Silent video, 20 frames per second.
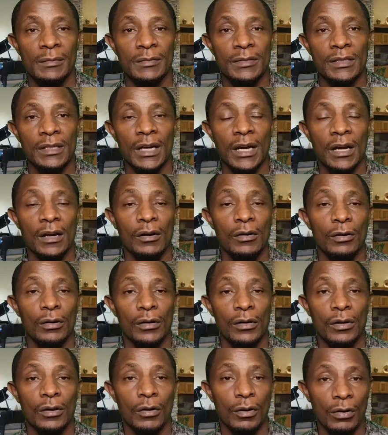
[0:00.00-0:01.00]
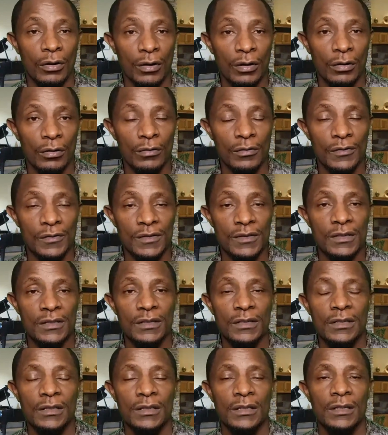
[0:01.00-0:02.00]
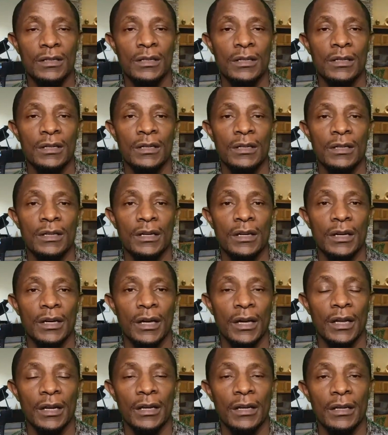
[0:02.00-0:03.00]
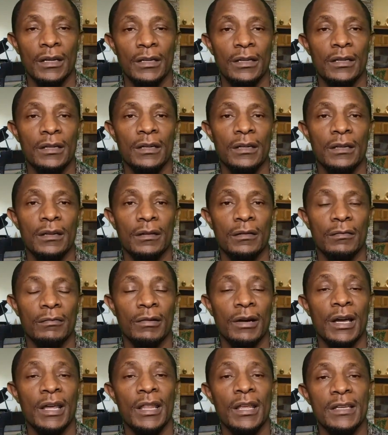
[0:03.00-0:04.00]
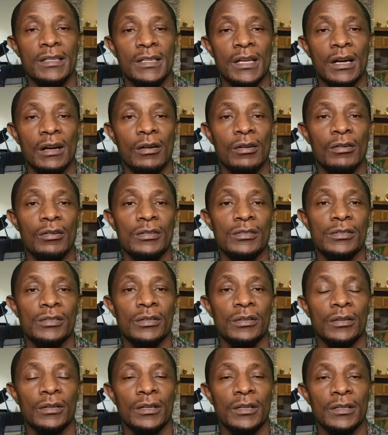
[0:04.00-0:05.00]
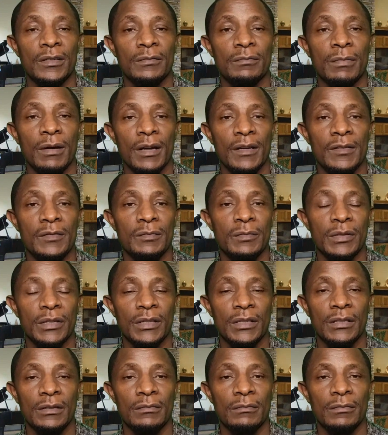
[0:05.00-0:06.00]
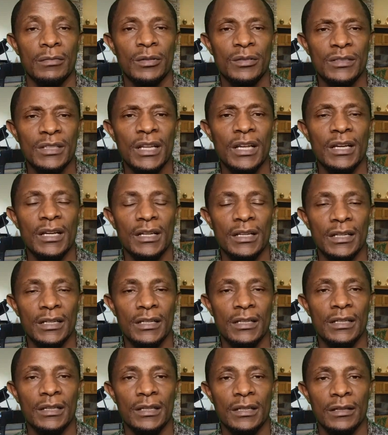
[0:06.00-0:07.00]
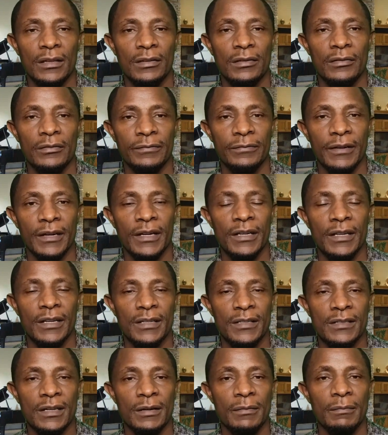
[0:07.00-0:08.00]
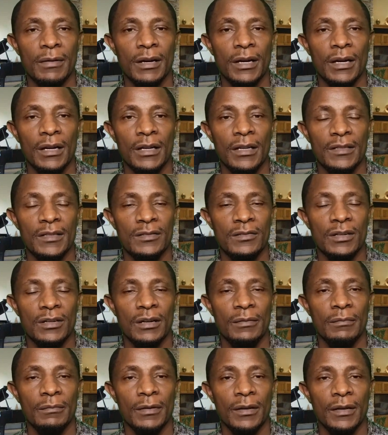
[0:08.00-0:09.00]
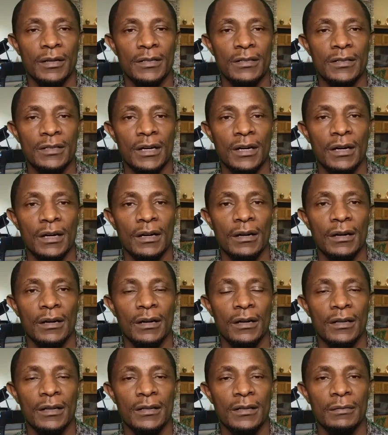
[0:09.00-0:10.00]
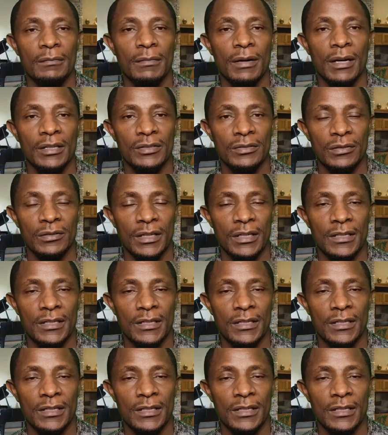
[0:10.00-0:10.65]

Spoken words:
they are called condos, and where there is a condo, it must be most likely you find is not a is a maisonette.